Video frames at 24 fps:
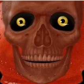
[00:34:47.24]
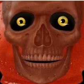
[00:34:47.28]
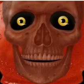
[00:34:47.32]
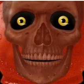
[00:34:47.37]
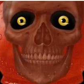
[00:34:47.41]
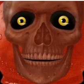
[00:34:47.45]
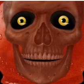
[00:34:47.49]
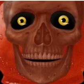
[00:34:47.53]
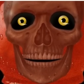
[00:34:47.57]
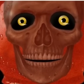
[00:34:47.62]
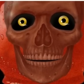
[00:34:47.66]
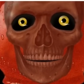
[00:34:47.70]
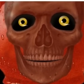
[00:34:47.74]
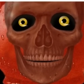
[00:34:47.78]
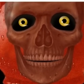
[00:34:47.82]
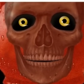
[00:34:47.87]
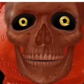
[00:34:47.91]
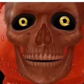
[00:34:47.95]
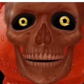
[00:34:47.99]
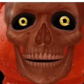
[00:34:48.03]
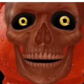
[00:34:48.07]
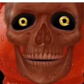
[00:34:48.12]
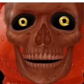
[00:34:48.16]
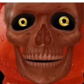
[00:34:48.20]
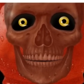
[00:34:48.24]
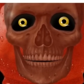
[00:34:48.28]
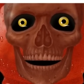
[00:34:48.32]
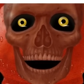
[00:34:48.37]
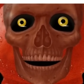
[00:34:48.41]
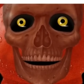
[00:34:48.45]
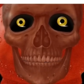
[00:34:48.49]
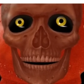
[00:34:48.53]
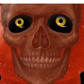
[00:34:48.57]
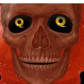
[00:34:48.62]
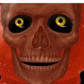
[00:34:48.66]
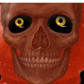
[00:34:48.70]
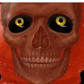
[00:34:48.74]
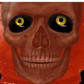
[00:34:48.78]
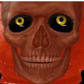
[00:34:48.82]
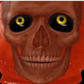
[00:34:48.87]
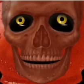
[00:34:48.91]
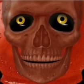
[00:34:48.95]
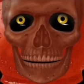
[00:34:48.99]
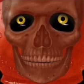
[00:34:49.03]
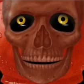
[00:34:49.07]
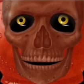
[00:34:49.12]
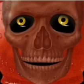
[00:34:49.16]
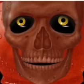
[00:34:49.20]
Are Men, and it probably
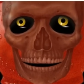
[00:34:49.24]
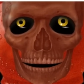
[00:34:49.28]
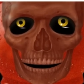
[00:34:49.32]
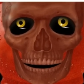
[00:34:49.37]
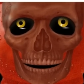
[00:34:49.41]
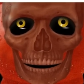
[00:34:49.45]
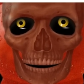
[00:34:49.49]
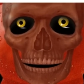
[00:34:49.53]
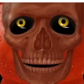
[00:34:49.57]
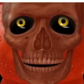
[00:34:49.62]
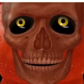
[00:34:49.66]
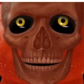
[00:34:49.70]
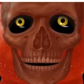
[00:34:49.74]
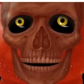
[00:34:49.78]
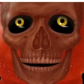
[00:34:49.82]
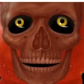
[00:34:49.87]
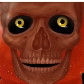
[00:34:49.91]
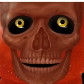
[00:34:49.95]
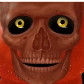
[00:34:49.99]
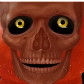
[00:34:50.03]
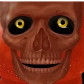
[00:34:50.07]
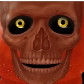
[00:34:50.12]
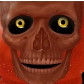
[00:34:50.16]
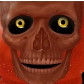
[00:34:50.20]
has nothing to do with men